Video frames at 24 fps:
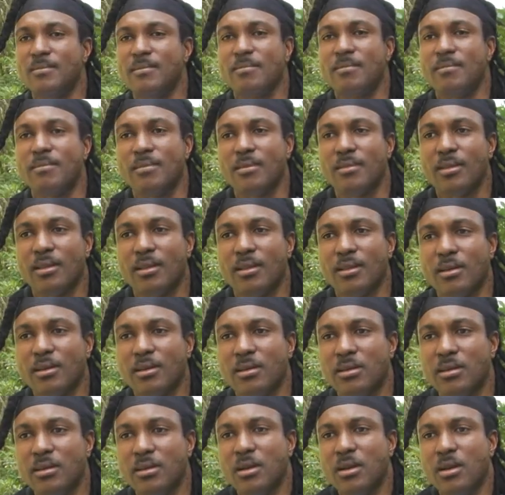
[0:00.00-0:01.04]
Projects coming
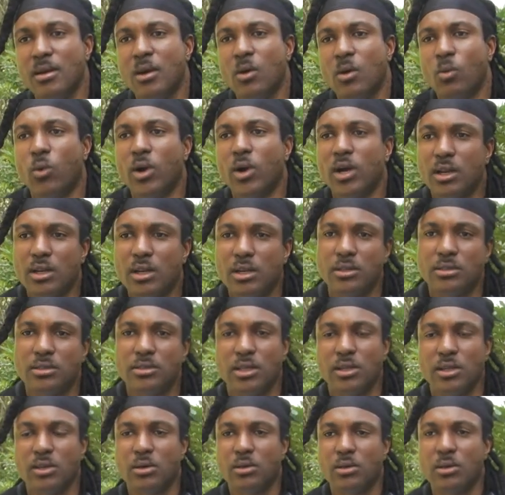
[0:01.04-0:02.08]
out? Well,
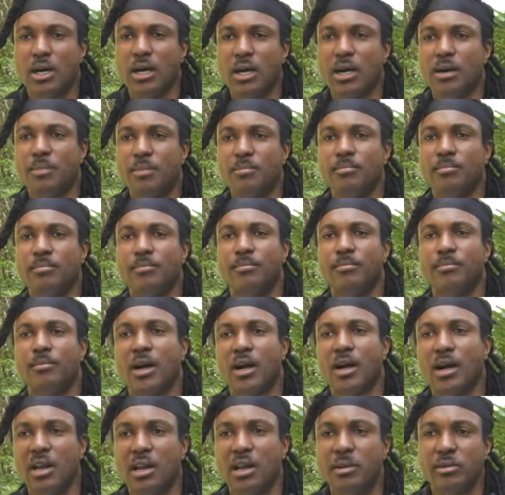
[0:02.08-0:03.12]
you know, um, a
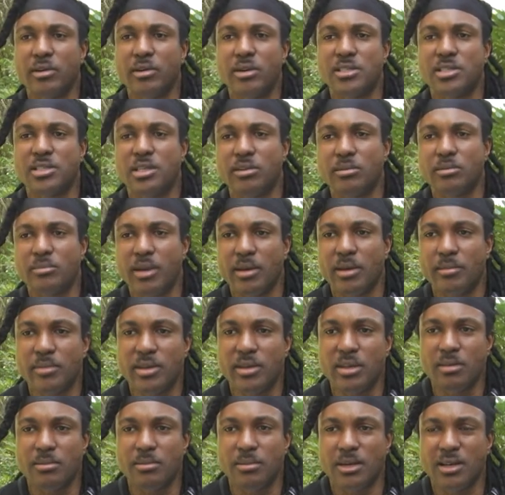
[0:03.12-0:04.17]
collaboration with me and
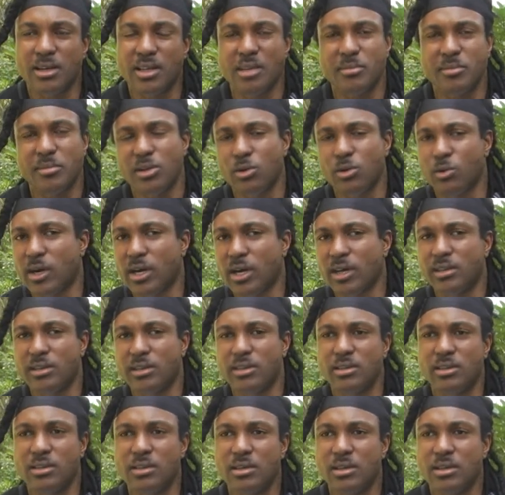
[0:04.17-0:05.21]
Beenie Man, Give Me the Wine.
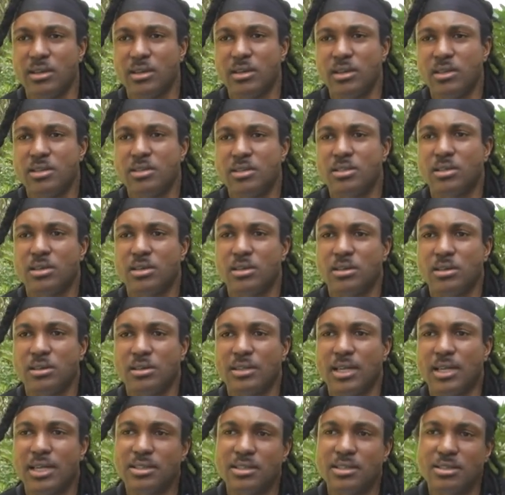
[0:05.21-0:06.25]
So
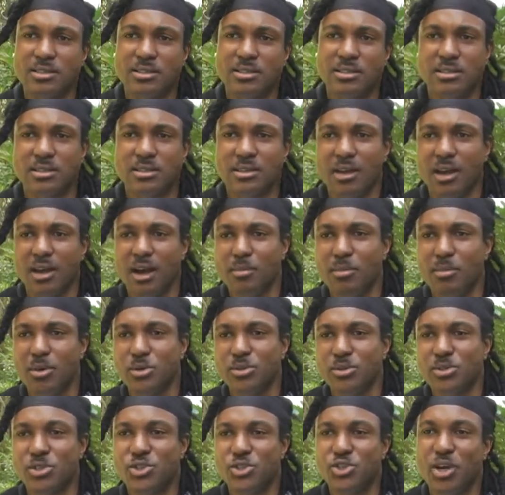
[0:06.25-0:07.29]
that is
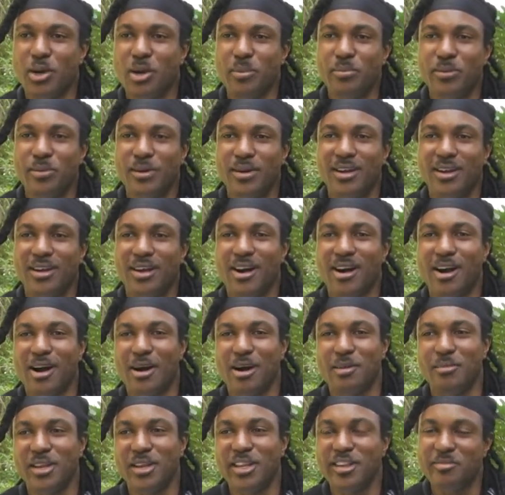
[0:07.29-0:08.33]
about to drop.
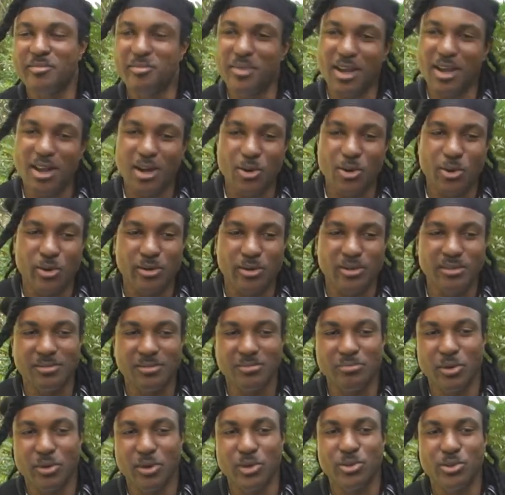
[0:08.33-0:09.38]
Um, Leave Me Alone,
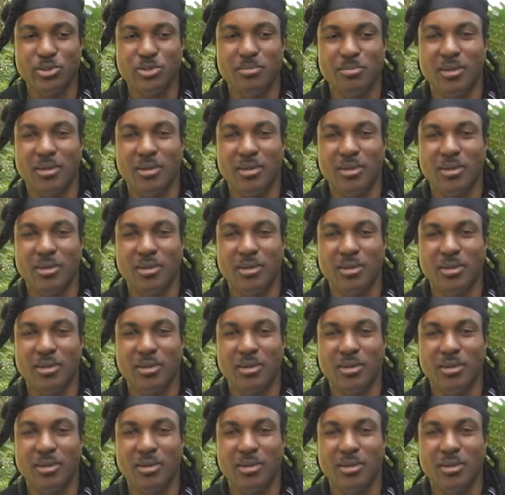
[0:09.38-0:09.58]
produced